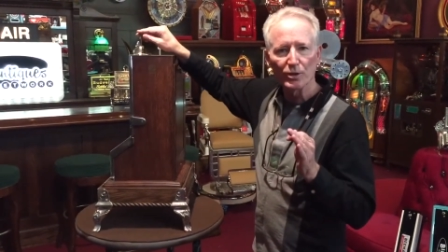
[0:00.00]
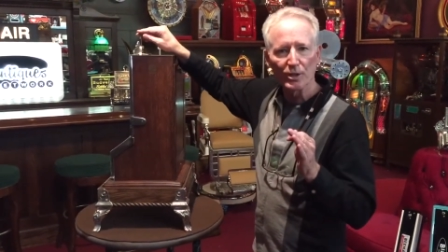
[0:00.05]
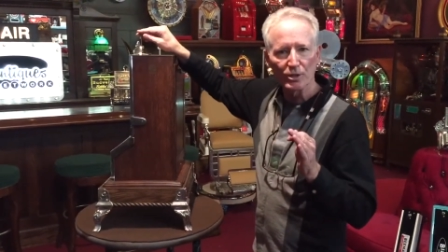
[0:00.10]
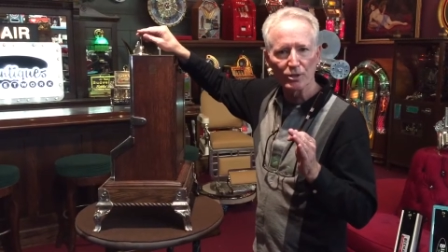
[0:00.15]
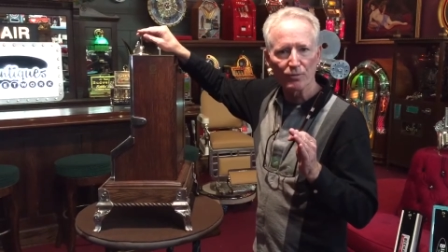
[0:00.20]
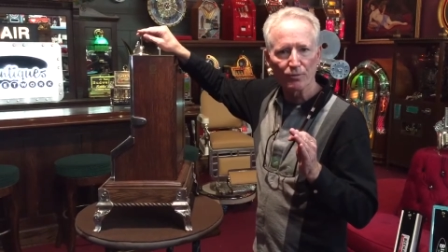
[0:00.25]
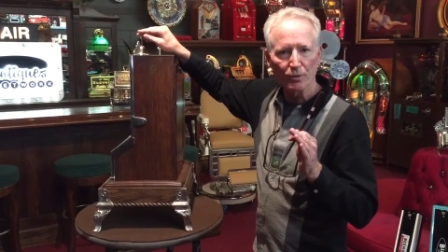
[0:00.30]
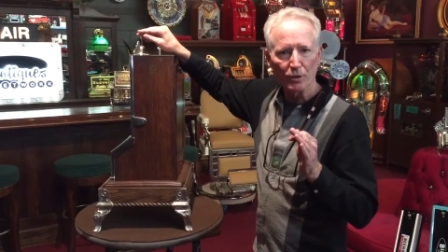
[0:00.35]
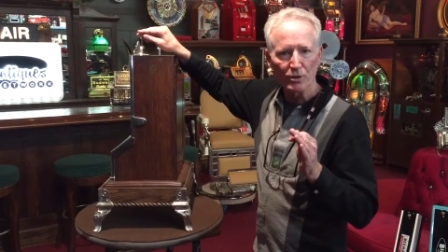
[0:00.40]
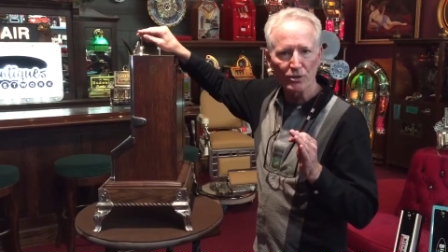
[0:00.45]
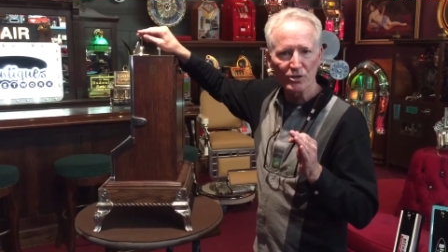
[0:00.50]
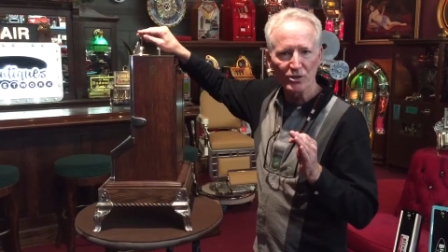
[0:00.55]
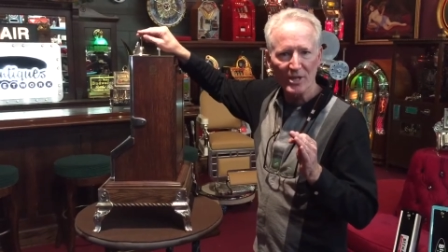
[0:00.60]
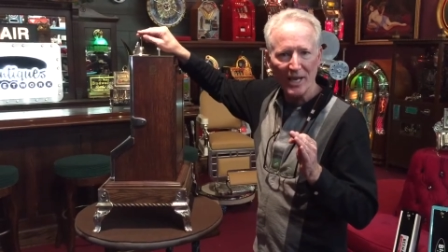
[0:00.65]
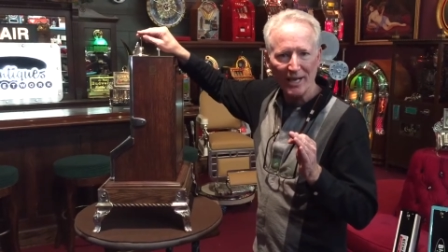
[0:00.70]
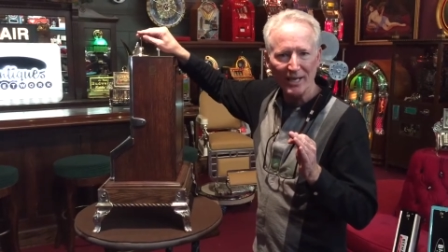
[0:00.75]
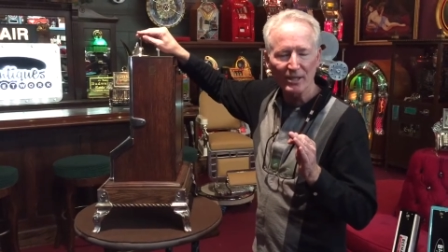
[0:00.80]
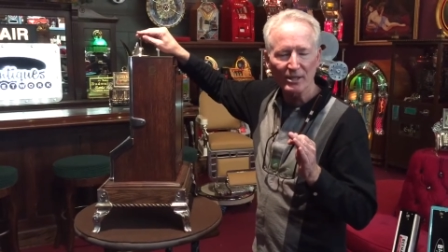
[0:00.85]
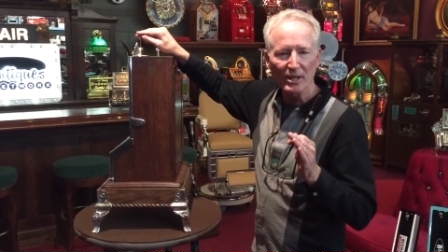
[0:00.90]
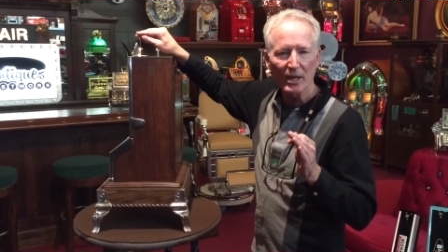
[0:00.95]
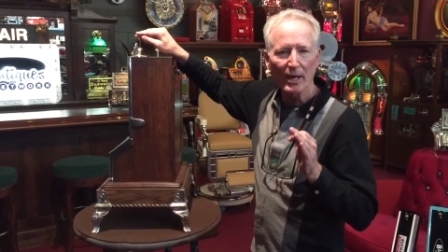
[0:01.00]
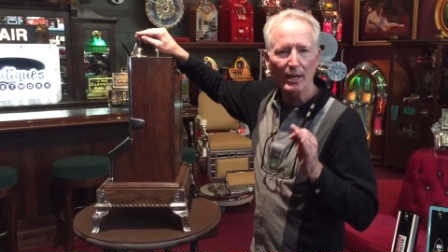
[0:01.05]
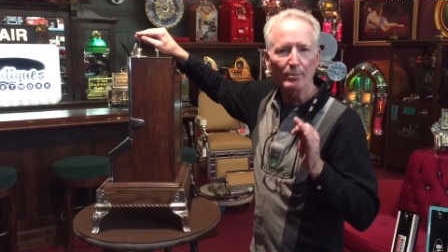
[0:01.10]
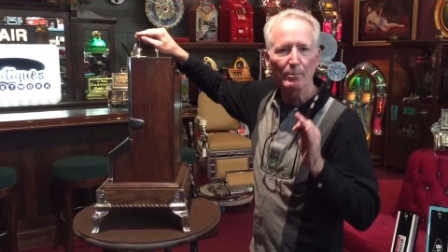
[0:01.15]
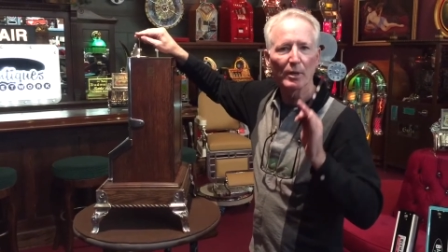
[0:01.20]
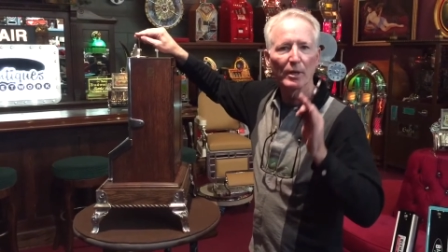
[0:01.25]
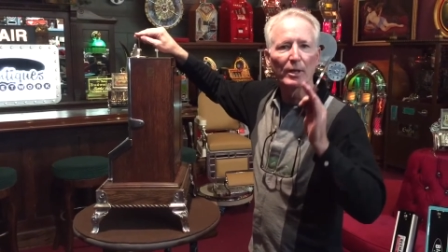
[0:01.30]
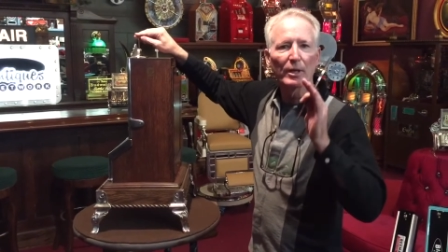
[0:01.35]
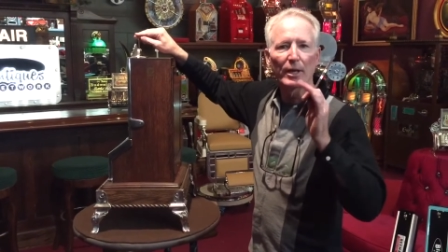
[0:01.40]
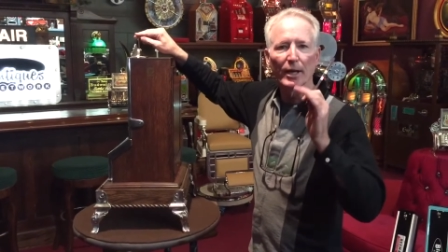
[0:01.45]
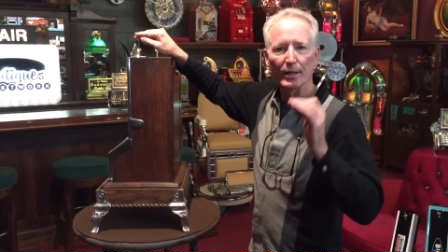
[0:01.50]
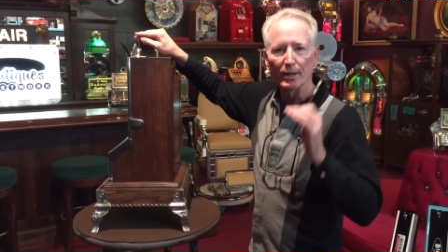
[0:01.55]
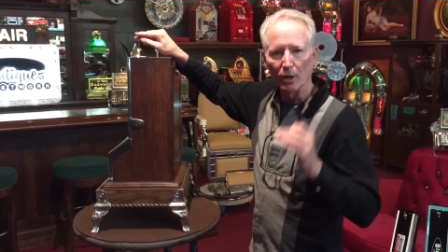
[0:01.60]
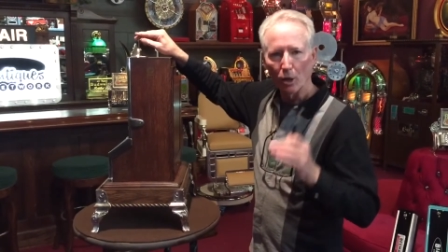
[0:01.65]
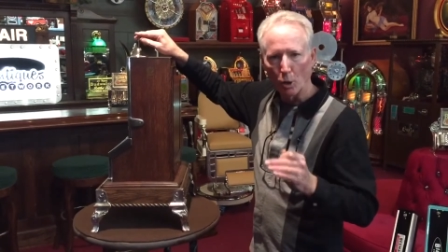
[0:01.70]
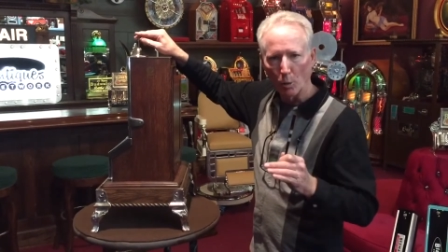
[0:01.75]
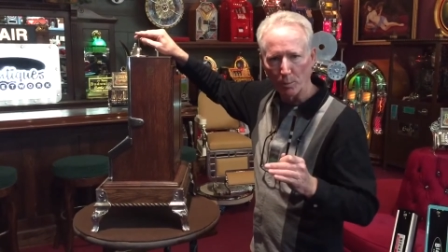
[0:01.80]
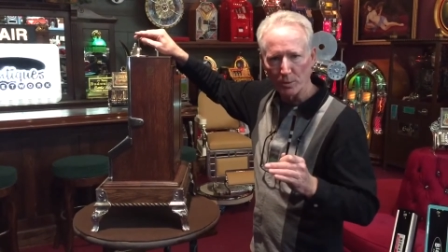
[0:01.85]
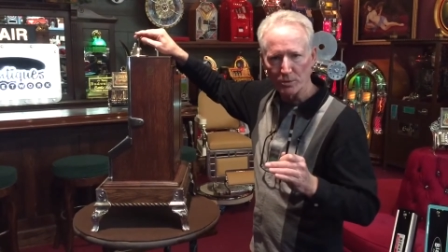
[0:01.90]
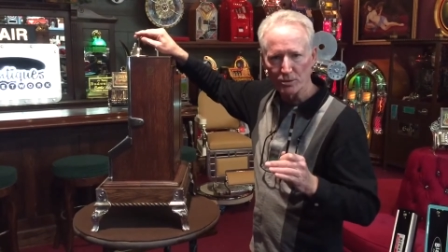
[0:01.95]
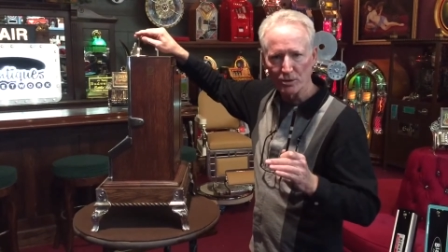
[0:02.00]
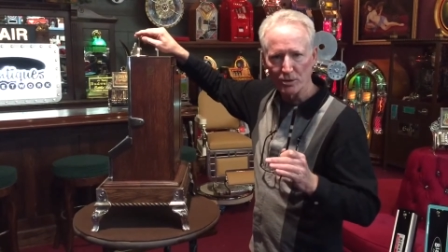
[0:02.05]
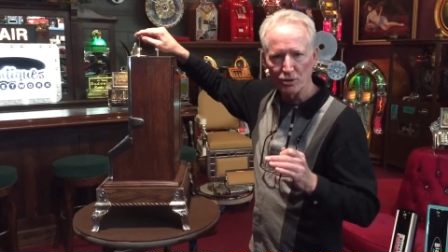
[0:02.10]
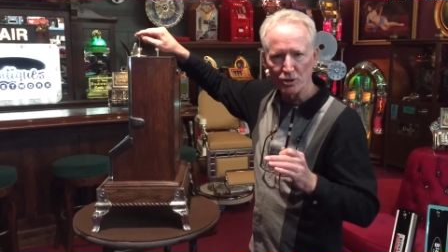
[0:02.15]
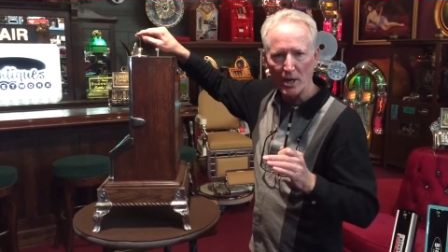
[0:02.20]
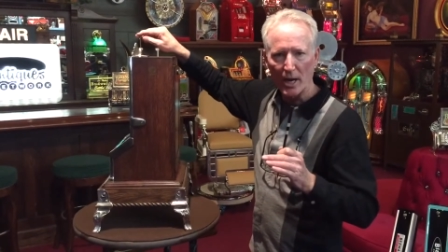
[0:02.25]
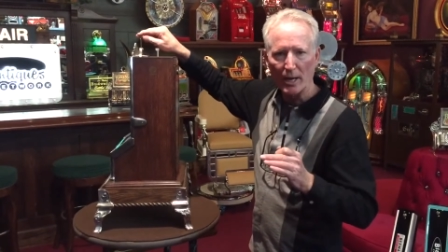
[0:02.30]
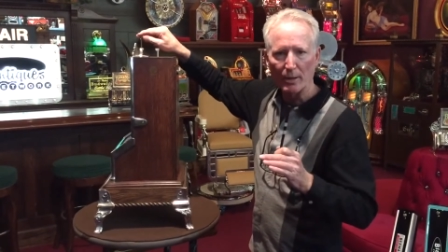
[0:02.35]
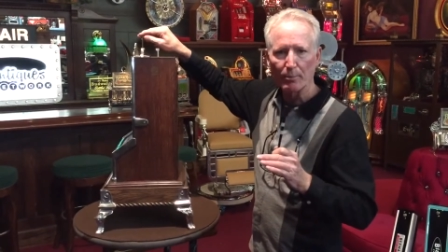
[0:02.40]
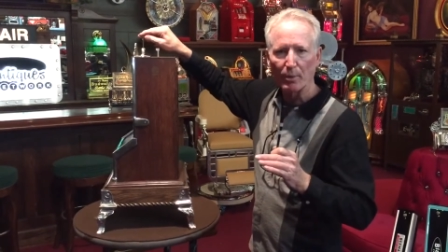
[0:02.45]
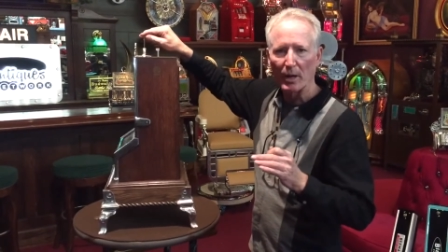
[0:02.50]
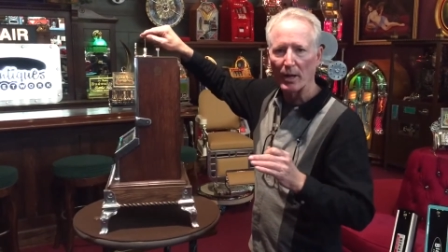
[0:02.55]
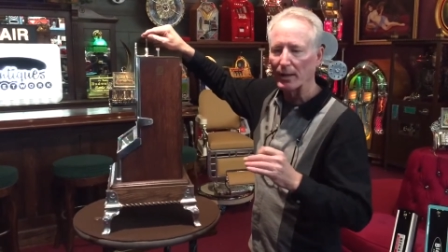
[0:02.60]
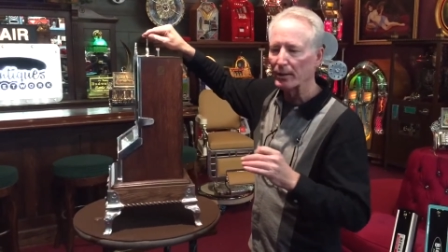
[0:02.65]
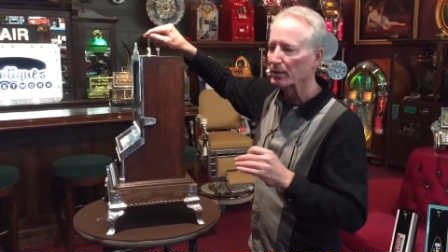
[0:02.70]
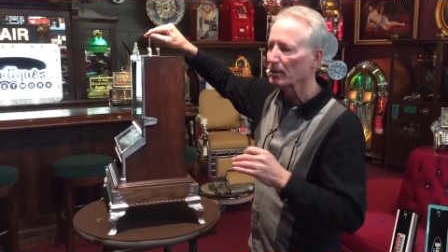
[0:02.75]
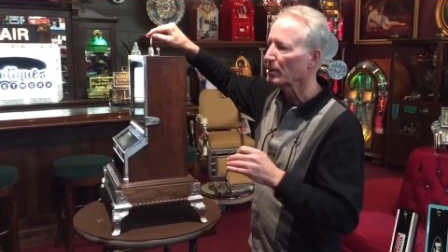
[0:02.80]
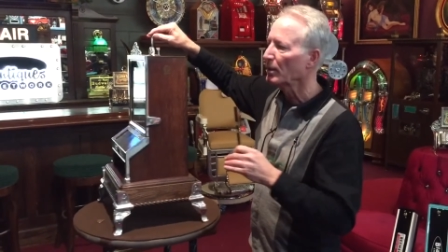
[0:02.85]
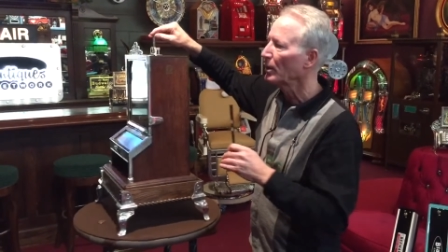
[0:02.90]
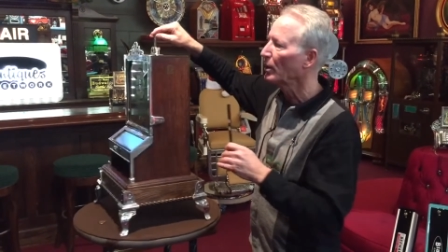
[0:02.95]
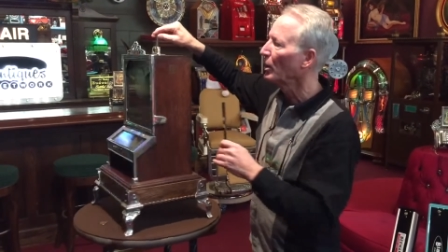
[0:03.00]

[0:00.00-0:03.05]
this for a second time and it opens the jackpot.